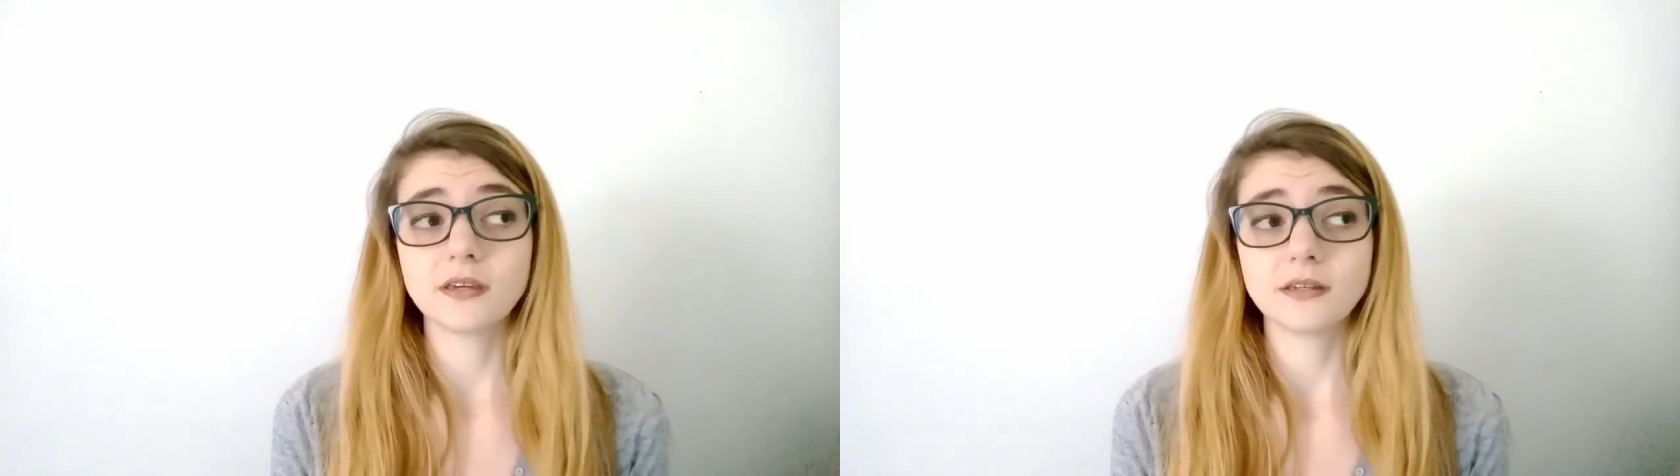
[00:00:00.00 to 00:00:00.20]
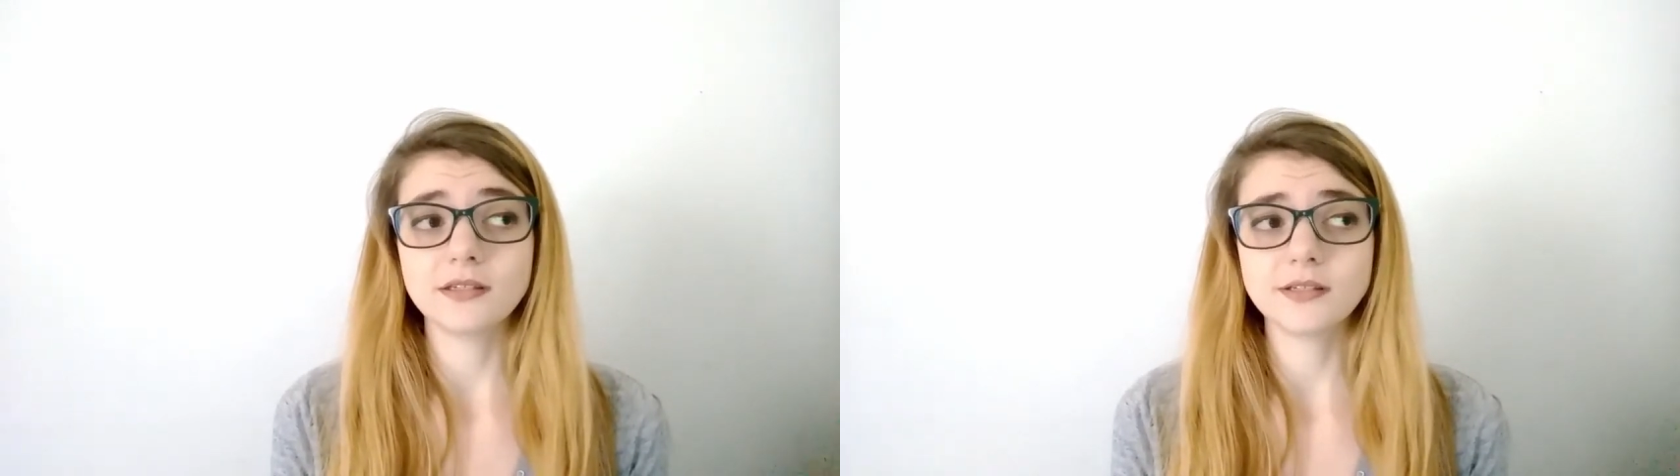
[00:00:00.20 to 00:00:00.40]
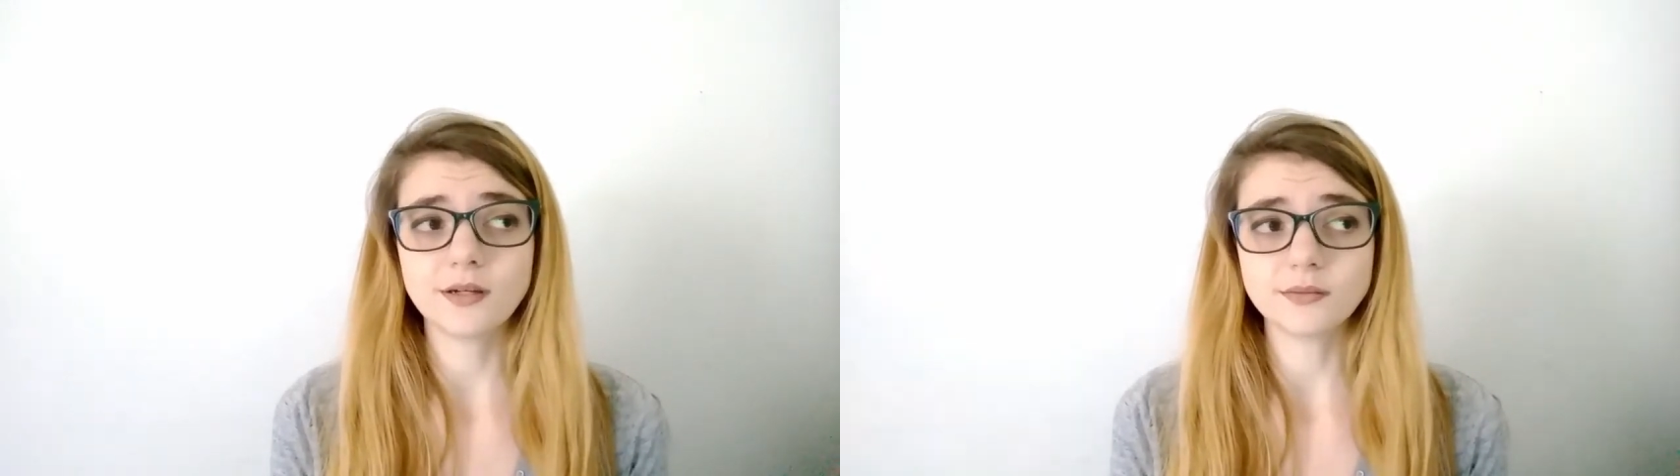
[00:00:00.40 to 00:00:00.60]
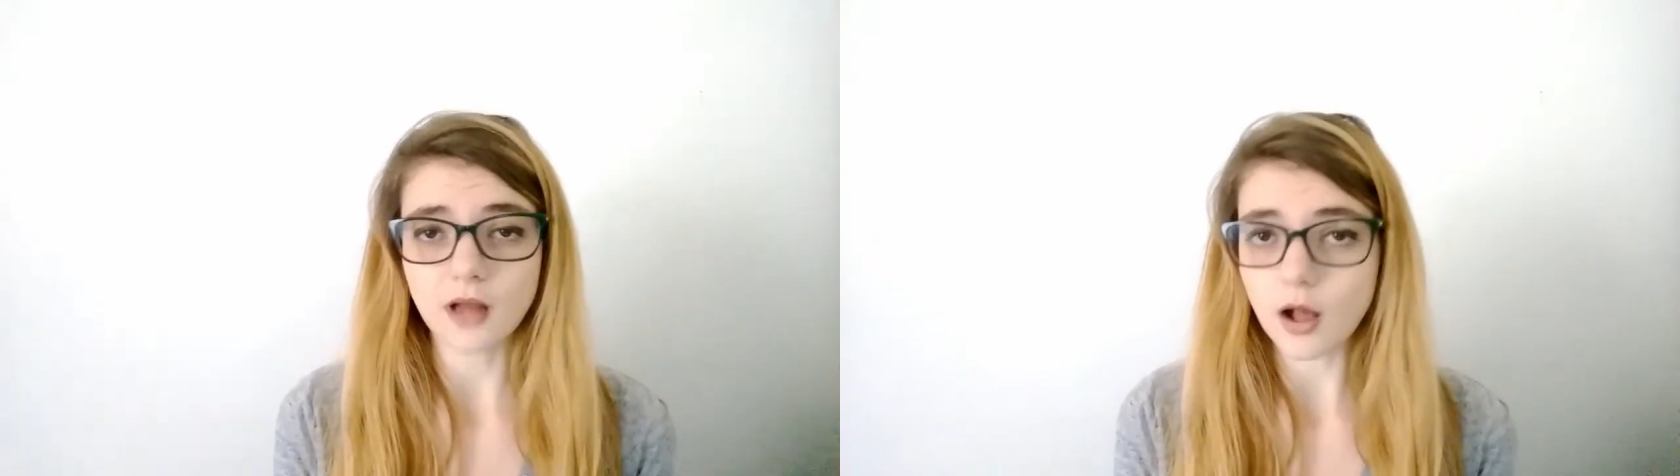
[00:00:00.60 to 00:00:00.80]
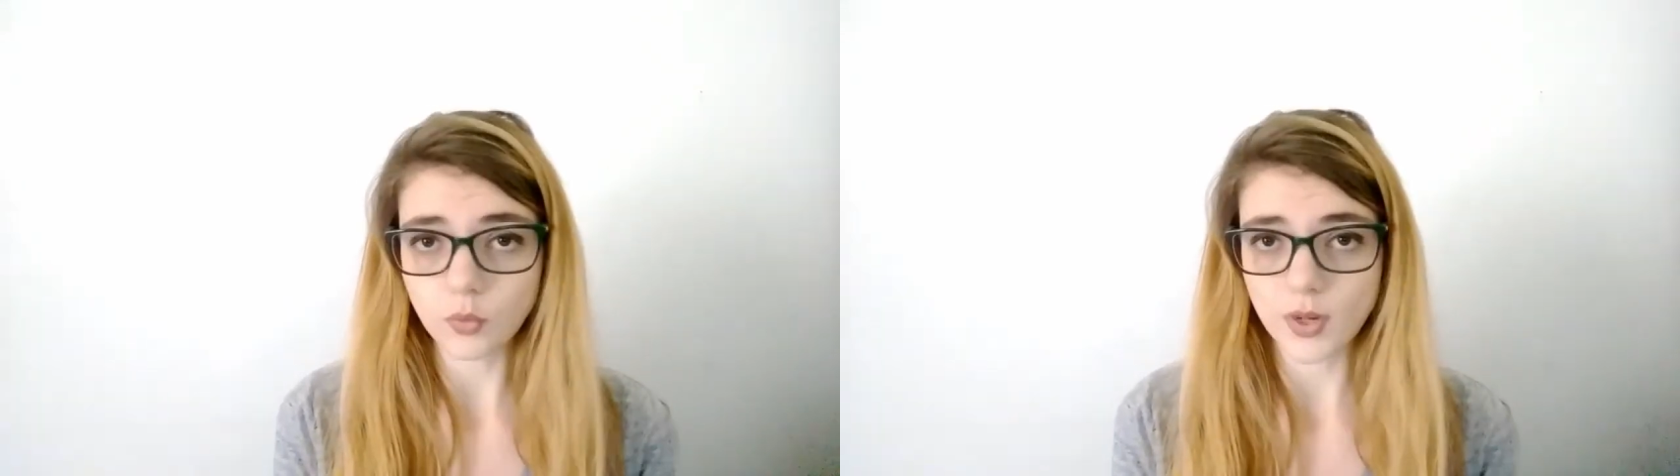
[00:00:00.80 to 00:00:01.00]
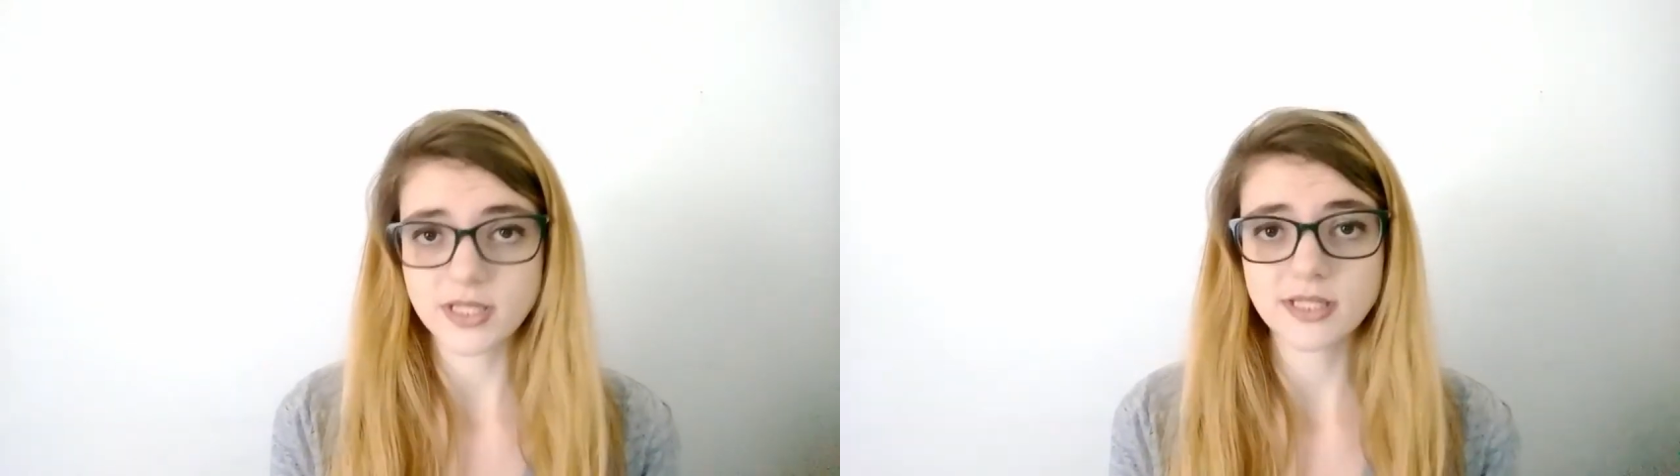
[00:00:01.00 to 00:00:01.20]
you don't always